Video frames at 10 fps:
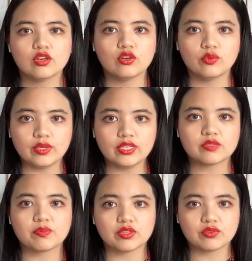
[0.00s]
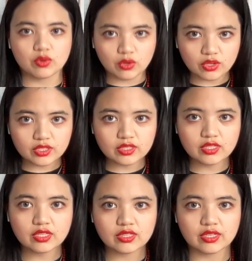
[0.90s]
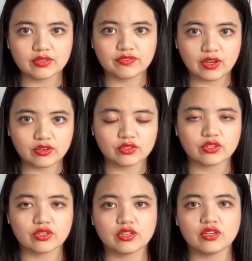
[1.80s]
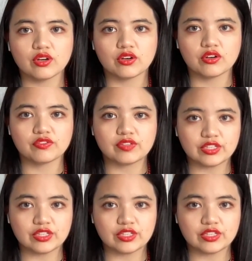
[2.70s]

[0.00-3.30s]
Luis Pedron, the founder of